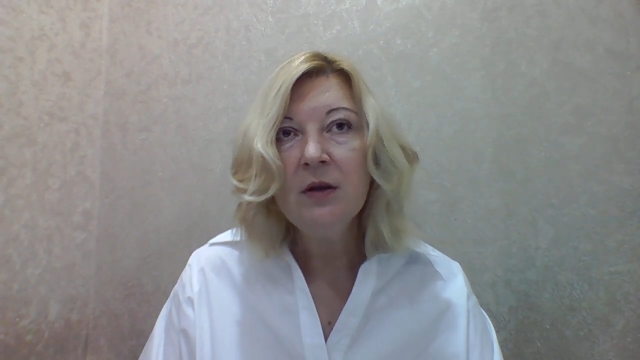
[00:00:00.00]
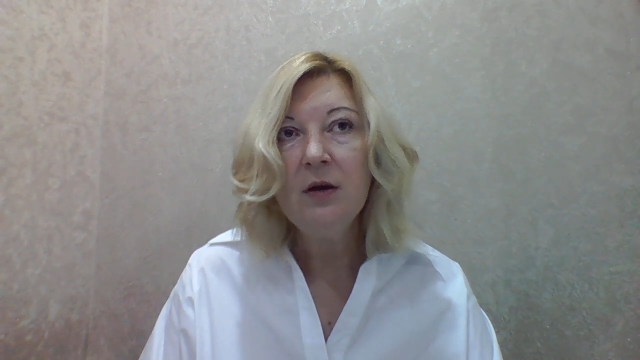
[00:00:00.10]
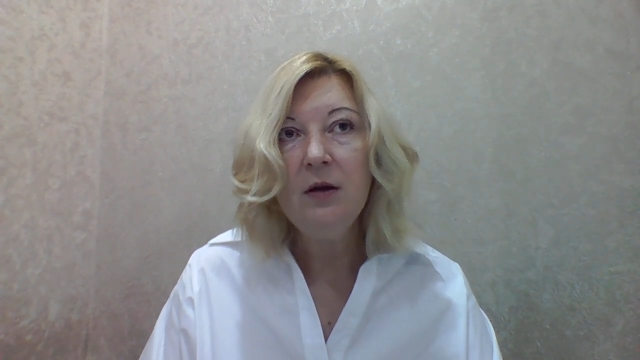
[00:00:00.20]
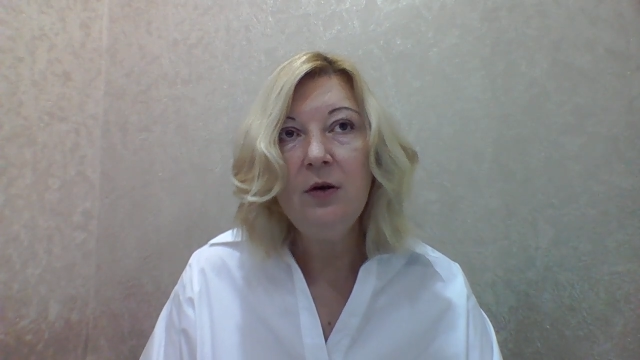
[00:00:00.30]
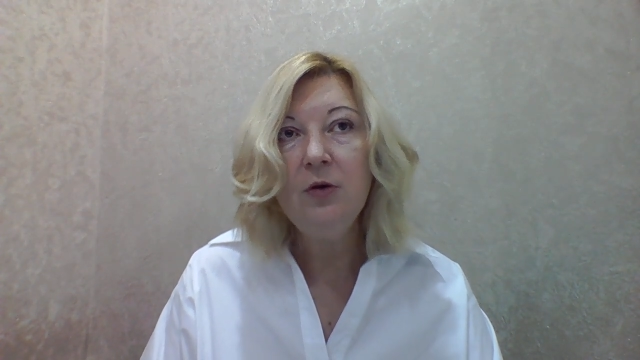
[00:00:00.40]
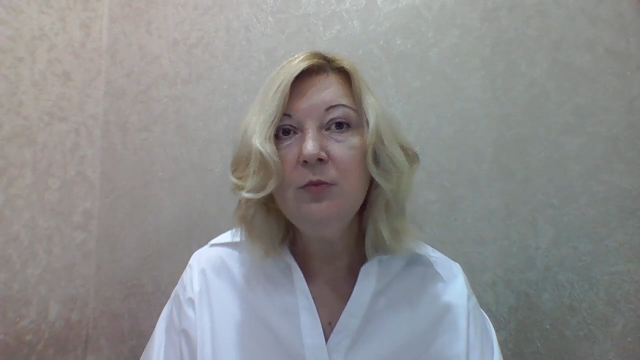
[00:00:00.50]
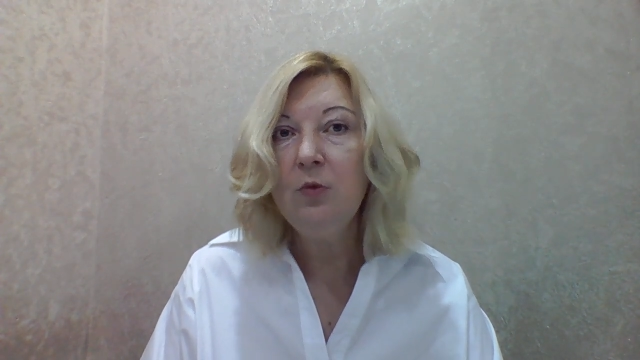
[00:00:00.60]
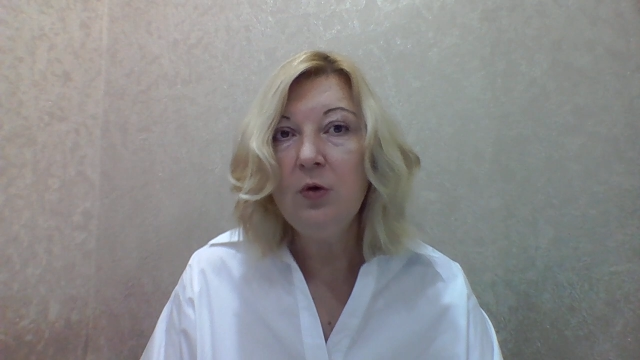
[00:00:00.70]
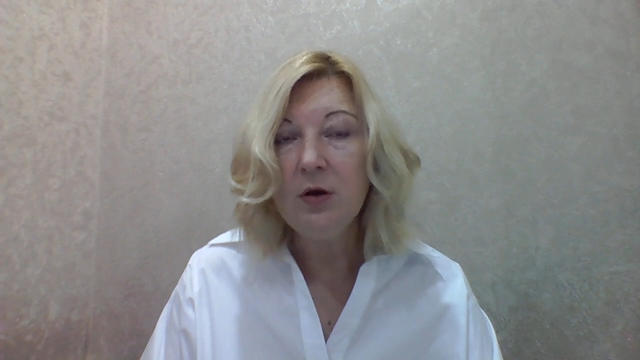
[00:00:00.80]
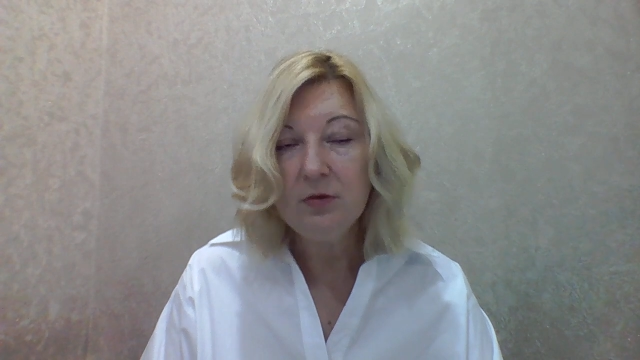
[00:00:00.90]
learn
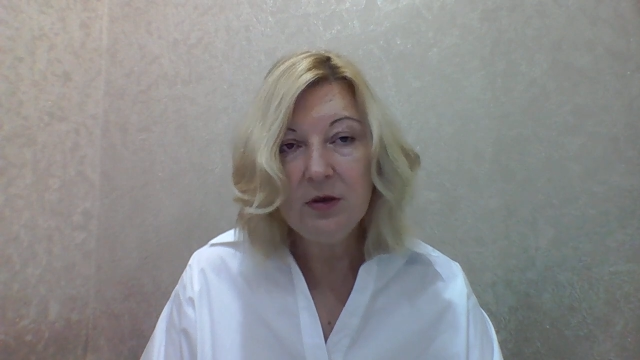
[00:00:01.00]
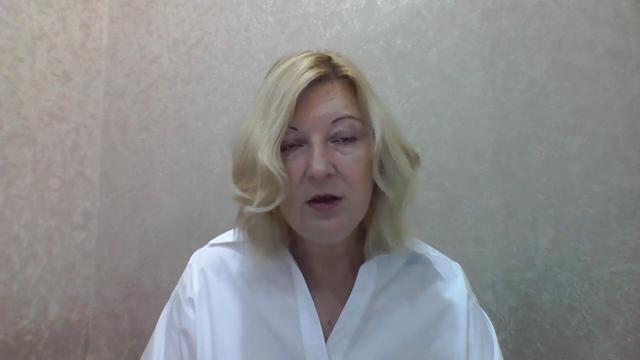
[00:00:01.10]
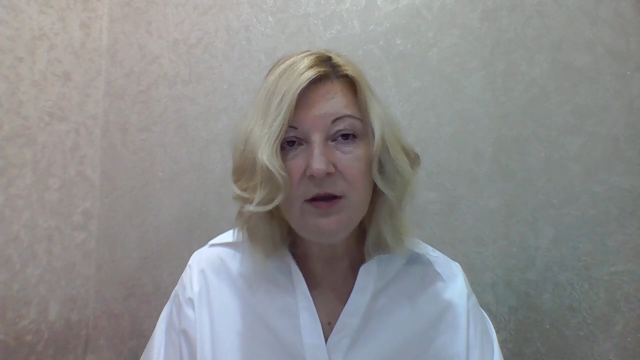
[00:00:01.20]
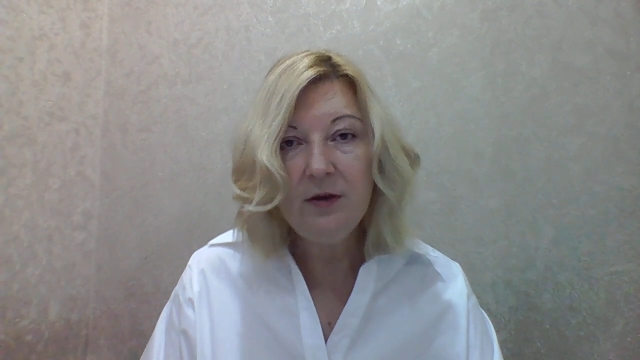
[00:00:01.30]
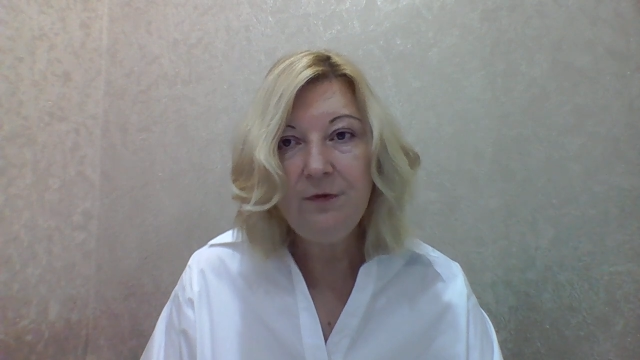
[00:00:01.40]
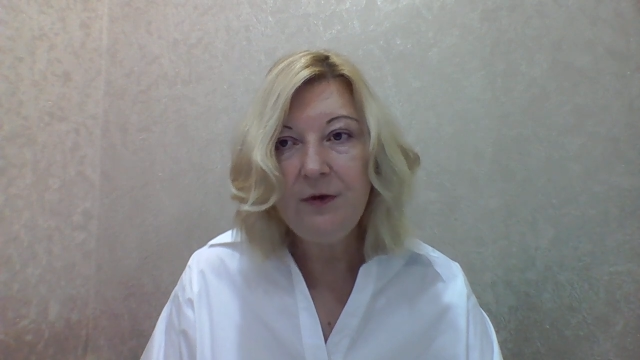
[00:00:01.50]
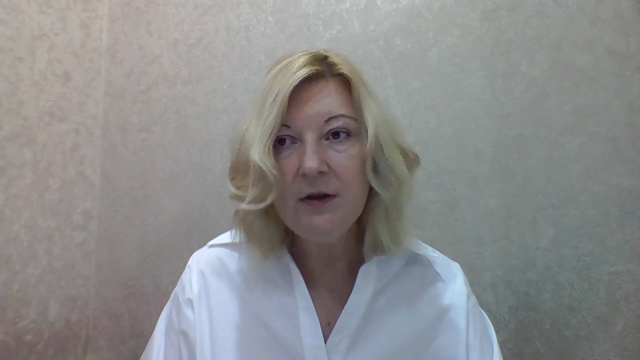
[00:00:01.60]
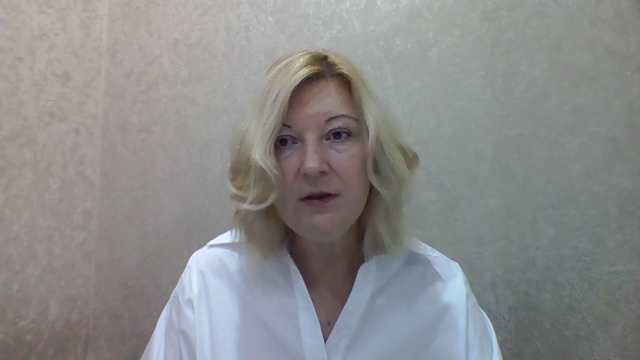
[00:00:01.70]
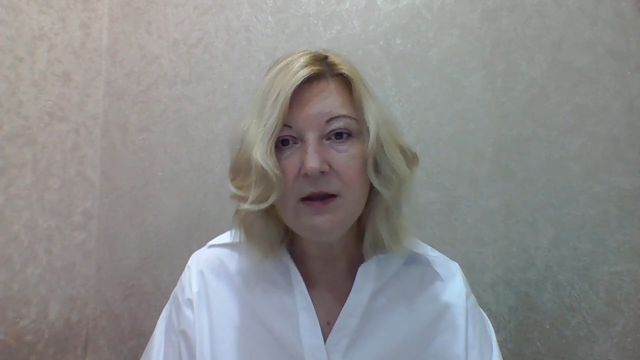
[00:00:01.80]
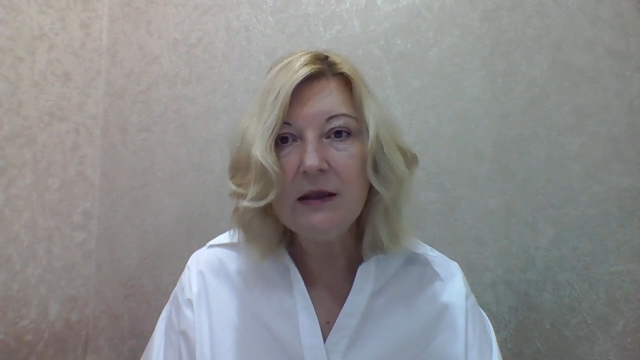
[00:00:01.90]
more in the
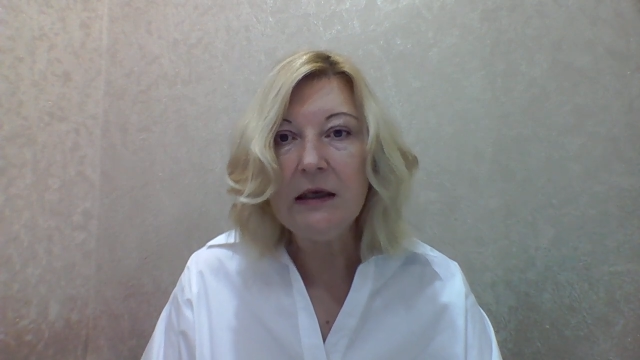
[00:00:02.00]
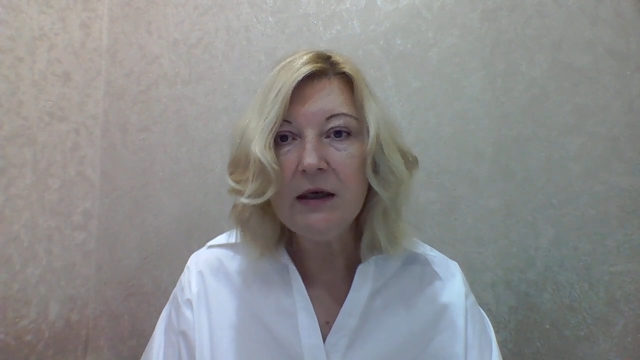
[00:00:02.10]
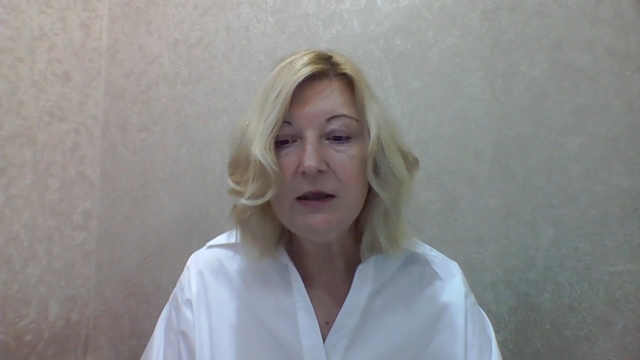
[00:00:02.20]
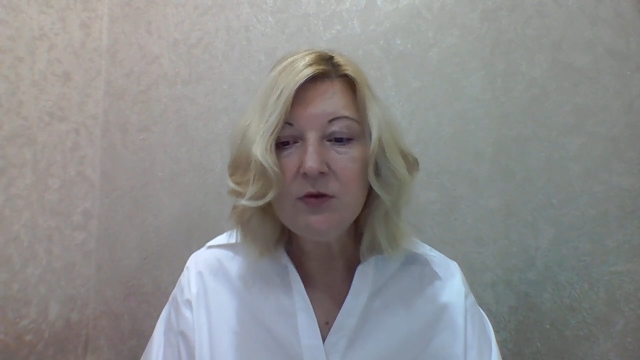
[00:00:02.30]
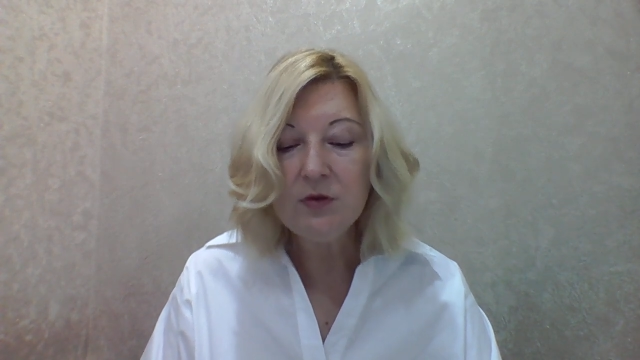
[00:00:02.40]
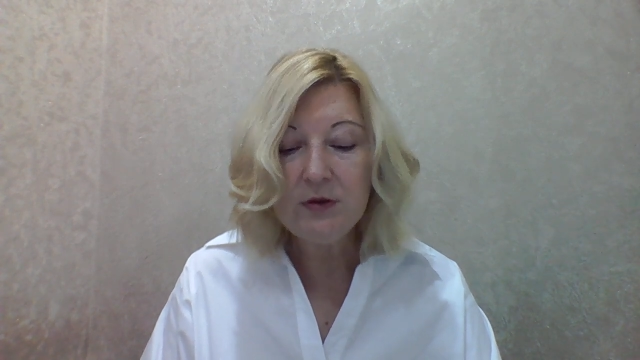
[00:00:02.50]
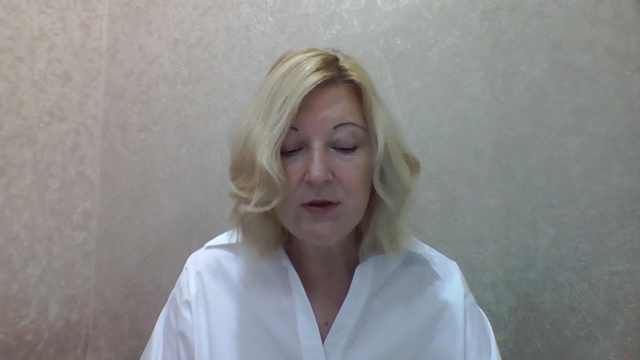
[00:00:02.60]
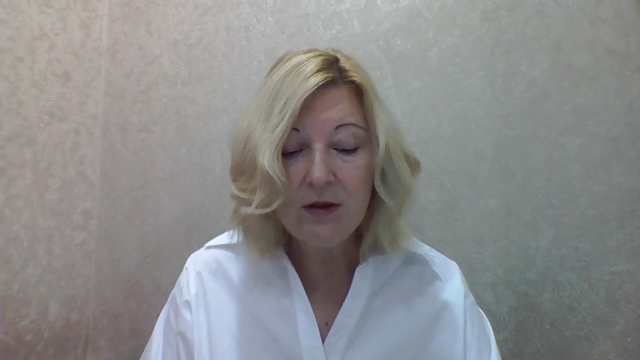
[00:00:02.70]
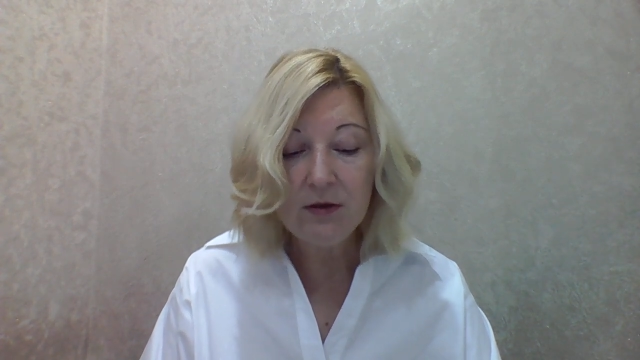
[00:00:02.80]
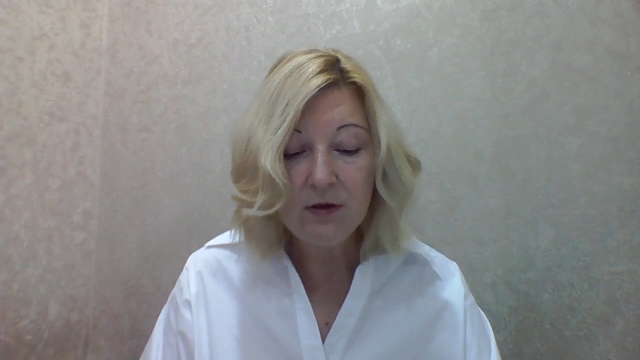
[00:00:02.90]
field that they are interested
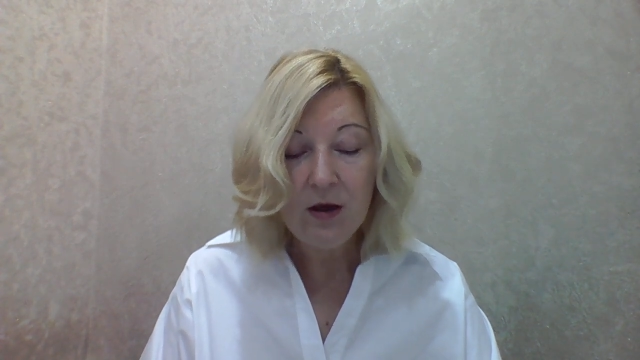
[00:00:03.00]
in.